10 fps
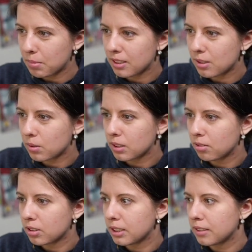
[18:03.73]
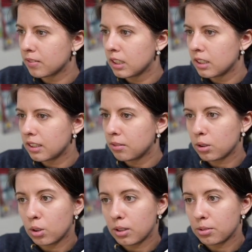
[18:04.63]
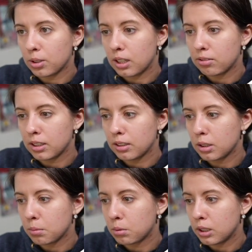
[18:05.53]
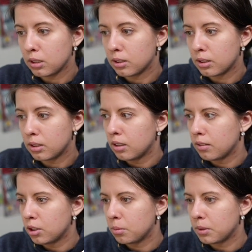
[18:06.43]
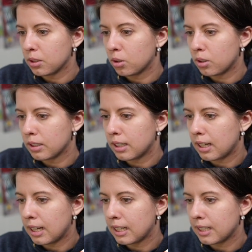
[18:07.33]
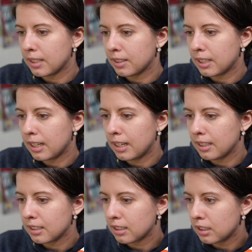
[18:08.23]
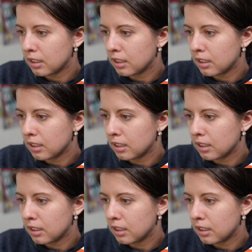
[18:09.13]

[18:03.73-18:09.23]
That's really funny. They have a lot of traffic. That is pretty good. Too many long title tags.